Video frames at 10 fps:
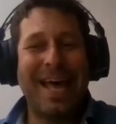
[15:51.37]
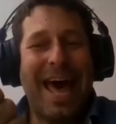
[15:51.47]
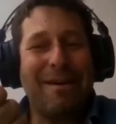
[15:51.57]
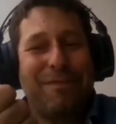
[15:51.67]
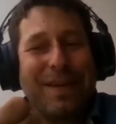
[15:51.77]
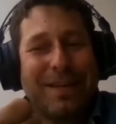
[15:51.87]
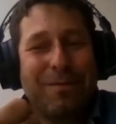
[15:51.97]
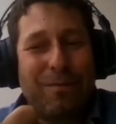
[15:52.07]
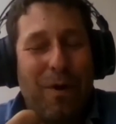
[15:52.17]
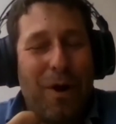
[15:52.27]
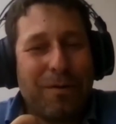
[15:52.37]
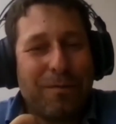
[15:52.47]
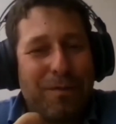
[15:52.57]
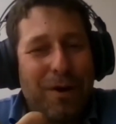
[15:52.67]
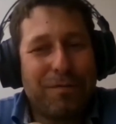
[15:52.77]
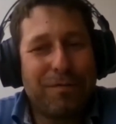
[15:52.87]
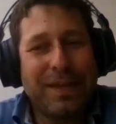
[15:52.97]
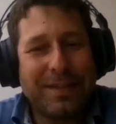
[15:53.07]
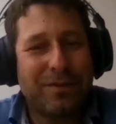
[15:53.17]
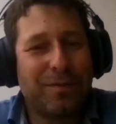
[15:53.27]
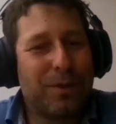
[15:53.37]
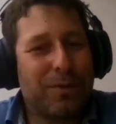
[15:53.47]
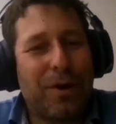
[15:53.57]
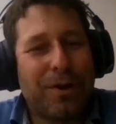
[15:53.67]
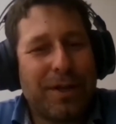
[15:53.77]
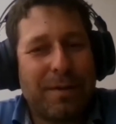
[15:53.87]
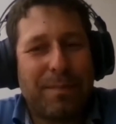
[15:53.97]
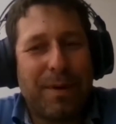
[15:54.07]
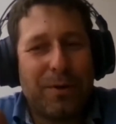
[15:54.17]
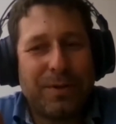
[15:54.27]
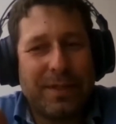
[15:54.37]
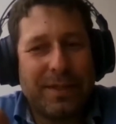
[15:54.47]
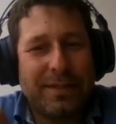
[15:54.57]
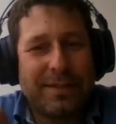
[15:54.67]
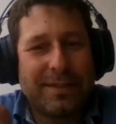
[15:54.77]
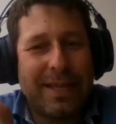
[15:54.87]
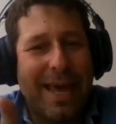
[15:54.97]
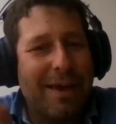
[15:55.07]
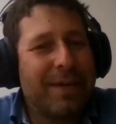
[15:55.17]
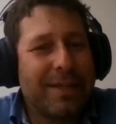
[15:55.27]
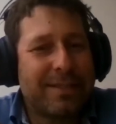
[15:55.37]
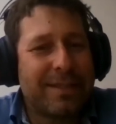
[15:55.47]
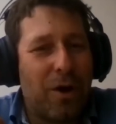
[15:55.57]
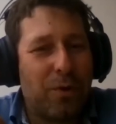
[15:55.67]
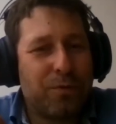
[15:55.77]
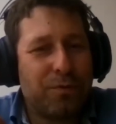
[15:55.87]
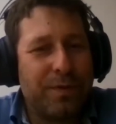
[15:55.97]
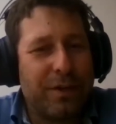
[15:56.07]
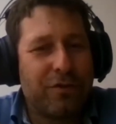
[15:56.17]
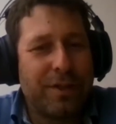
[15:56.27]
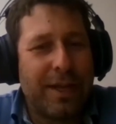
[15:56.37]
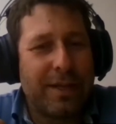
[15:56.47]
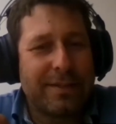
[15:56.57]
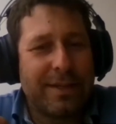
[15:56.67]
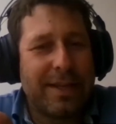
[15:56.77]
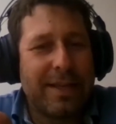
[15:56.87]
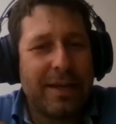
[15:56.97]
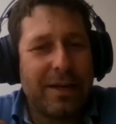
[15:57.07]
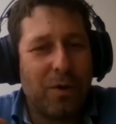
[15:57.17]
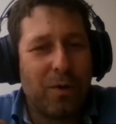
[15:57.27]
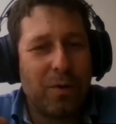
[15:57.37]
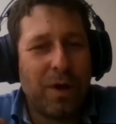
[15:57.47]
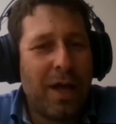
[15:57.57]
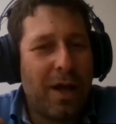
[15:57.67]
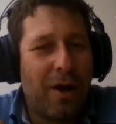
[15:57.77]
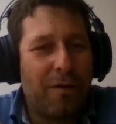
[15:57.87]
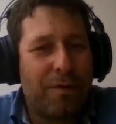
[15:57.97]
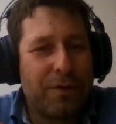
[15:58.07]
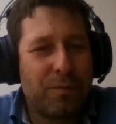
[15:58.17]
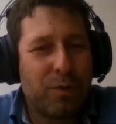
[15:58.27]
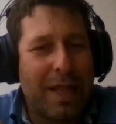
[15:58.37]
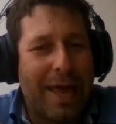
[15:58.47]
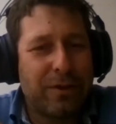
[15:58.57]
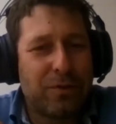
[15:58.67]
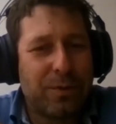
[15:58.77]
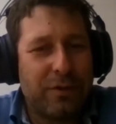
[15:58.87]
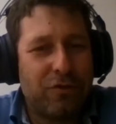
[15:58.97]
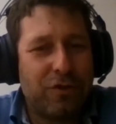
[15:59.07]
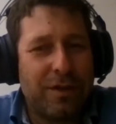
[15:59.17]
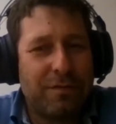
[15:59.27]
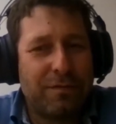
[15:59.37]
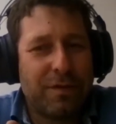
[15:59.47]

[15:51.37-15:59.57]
I think one one thing that you were talking about is having a sound vision and a clear goal of what you would like to achieve,